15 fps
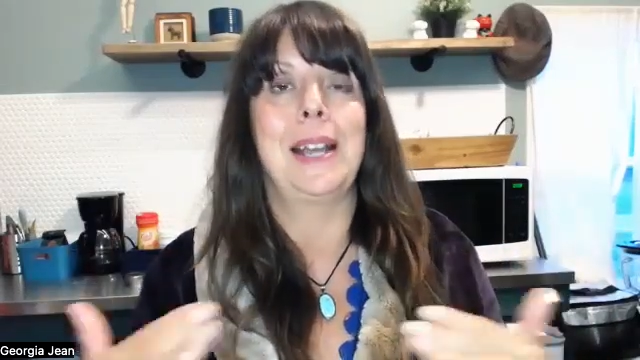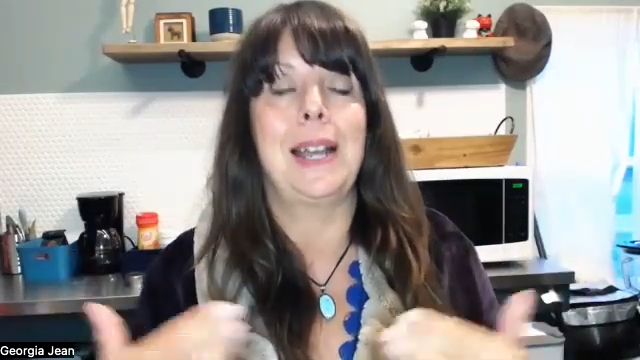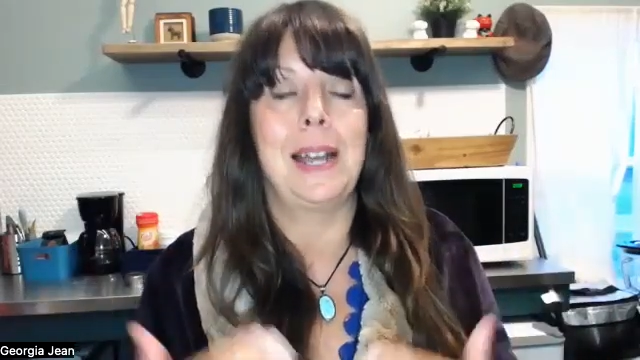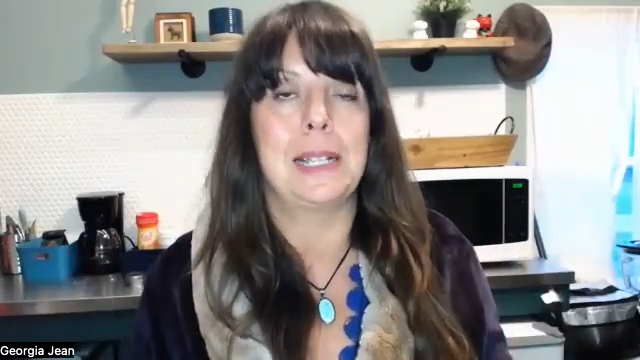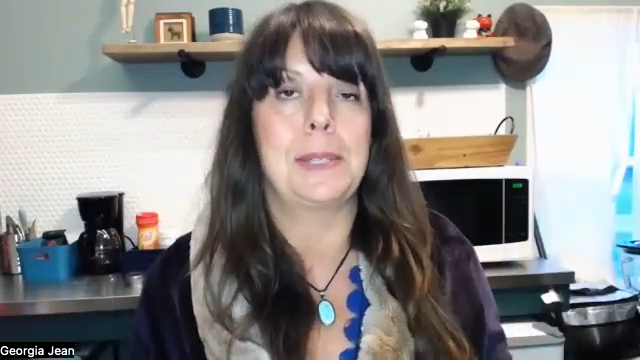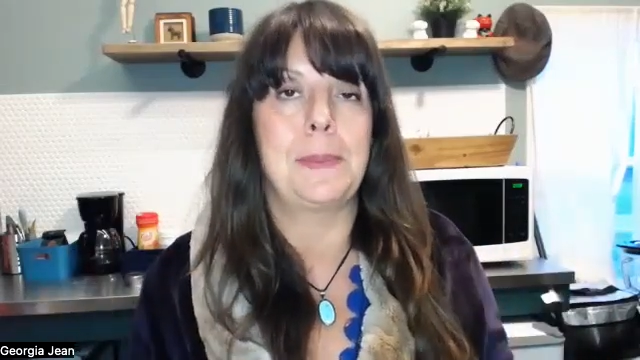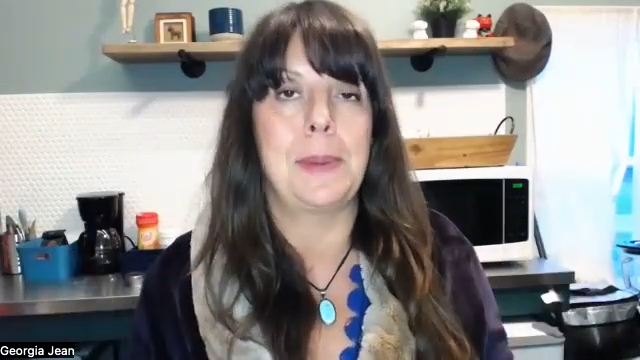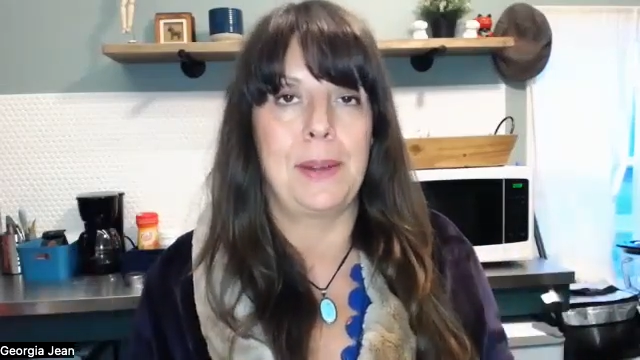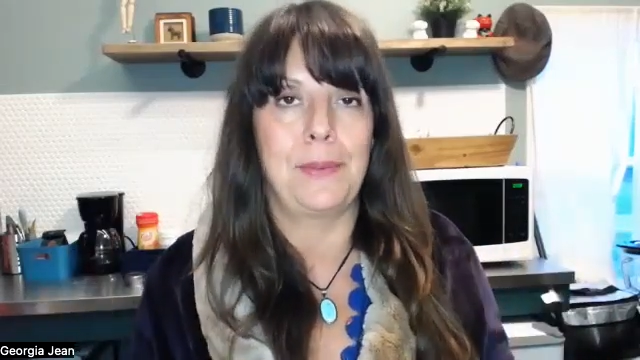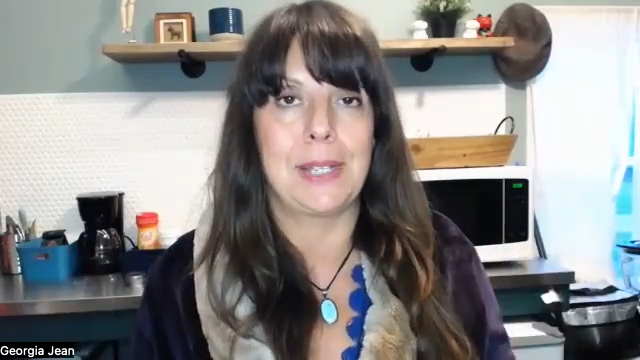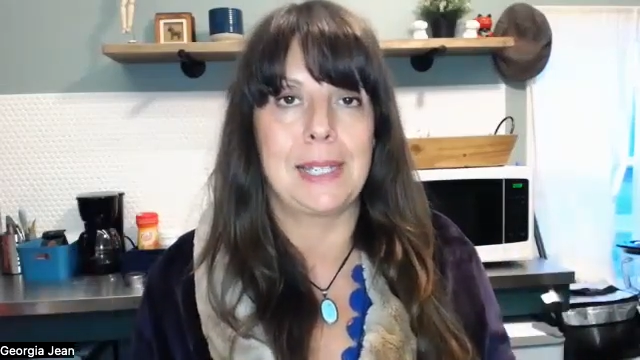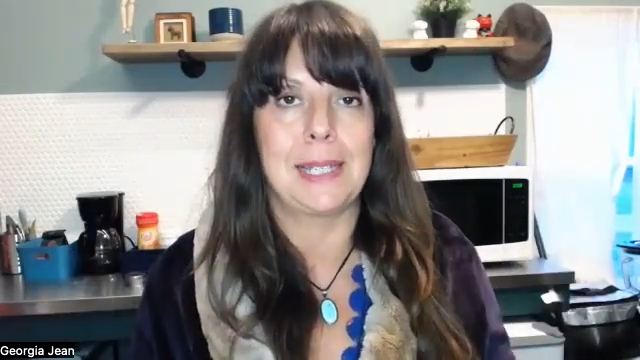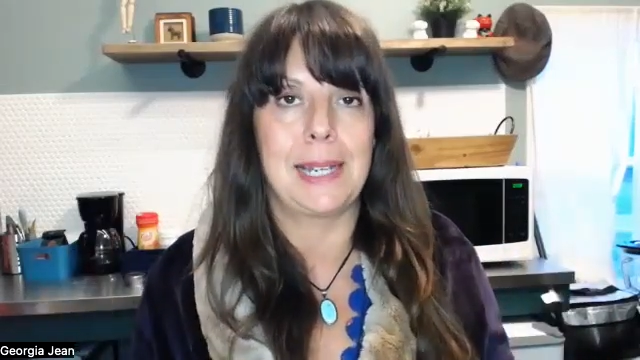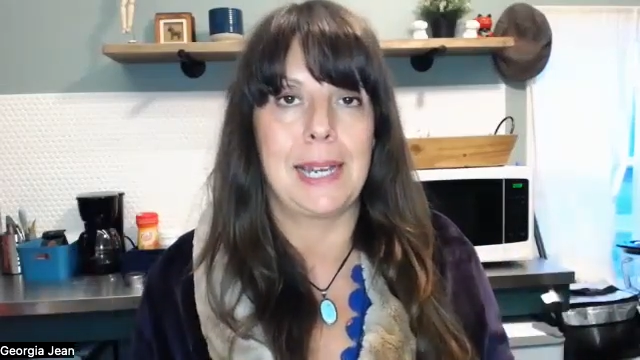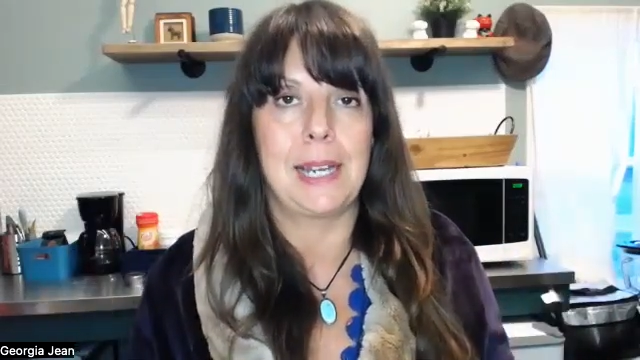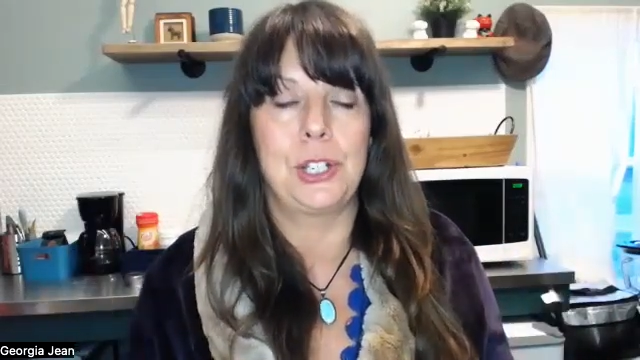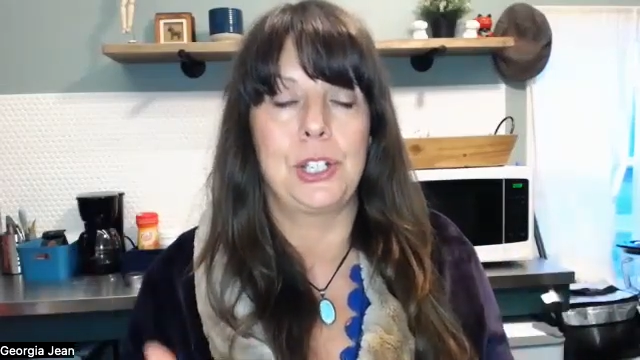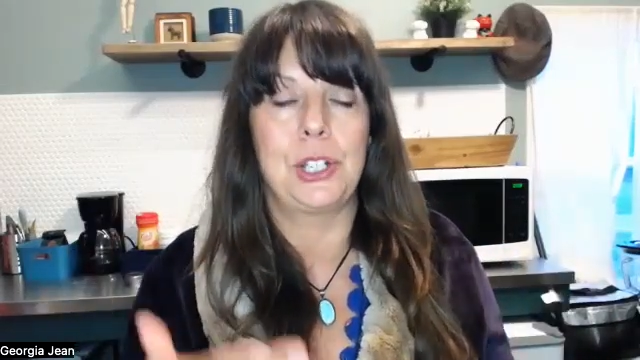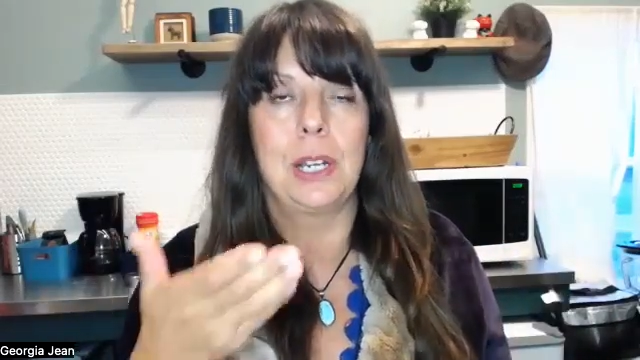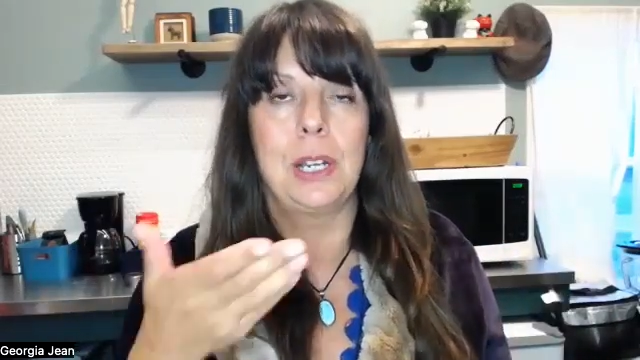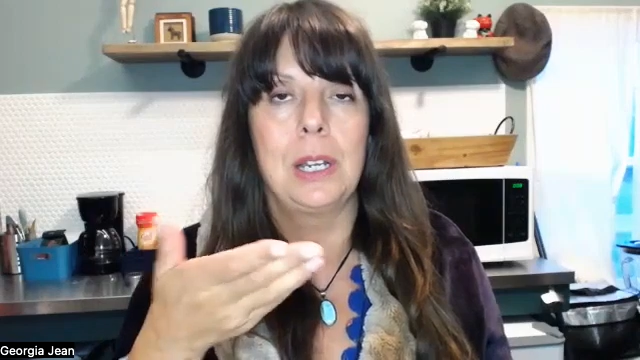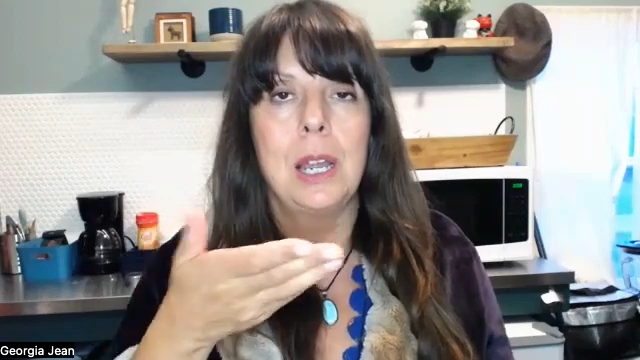the heart's
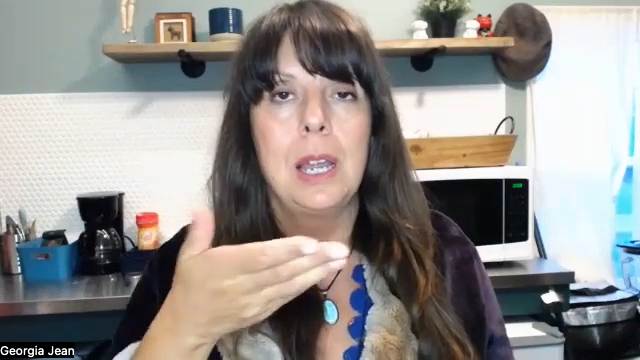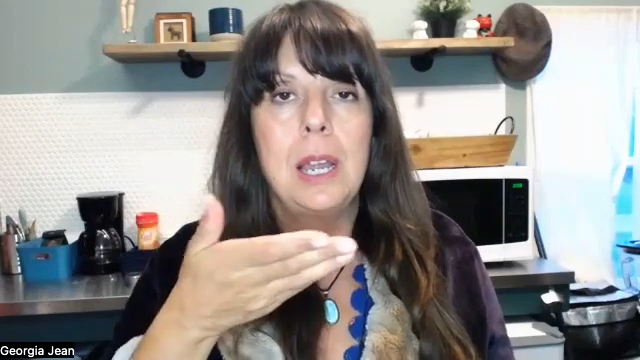manifestation.